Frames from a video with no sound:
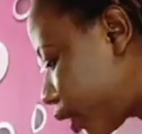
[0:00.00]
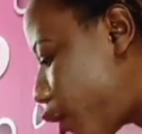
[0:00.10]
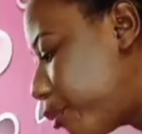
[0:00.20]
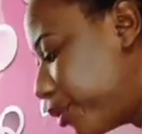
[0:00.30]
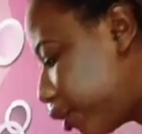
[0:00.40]

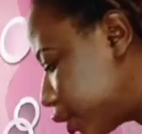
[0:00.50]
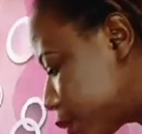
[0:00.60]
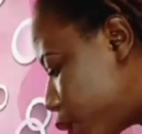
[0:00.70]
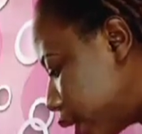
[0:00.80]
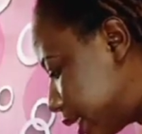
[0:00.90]

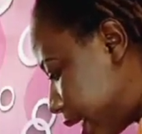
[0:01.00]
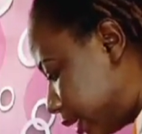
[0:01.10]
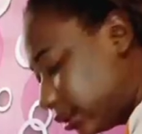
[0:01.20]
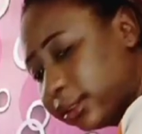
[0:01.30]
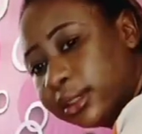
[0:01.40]
copious water.
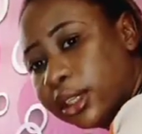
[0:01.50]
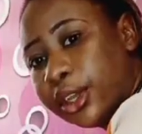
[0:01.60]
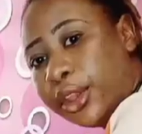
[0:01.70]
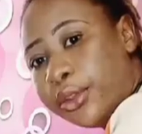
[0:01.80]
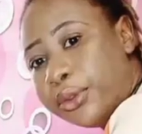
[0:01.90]

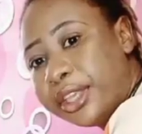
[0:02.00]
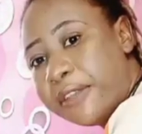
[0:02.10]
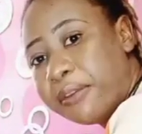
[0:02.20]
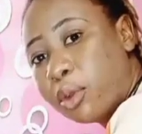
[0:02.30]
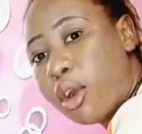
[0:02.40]
You
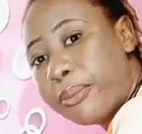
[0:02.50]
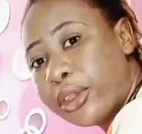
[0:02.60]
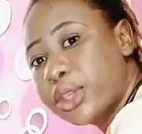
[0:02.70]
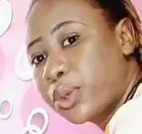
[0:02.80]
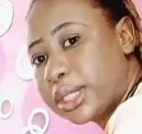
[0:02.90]
give him
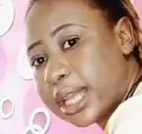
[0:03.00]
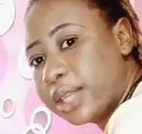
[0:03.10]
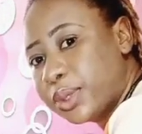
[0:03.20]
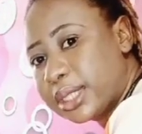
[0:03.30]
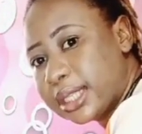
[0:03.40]
copious water
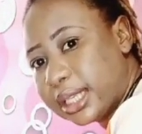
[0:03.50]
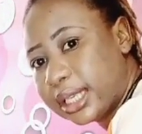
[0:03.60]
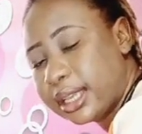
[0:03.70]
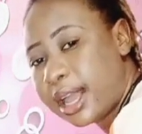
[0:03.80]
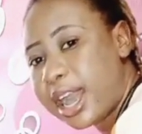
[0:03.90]
to take,
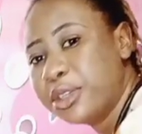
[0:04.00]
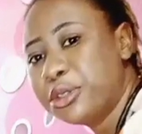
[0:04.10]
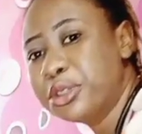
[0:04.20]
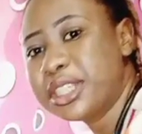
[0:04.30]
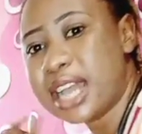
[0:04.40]
and you
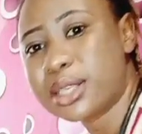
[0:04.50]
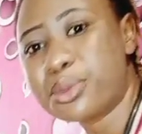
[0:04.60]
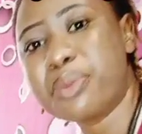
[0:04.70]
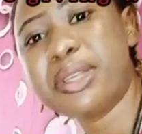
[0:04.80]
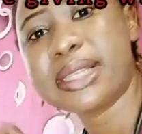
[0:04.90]
do that
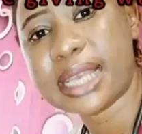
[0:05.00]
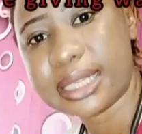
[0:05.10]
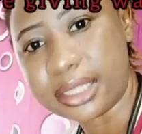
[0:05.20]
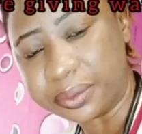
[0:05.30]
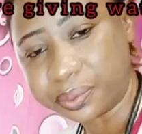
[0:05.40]

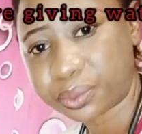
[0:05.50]
repeatedly.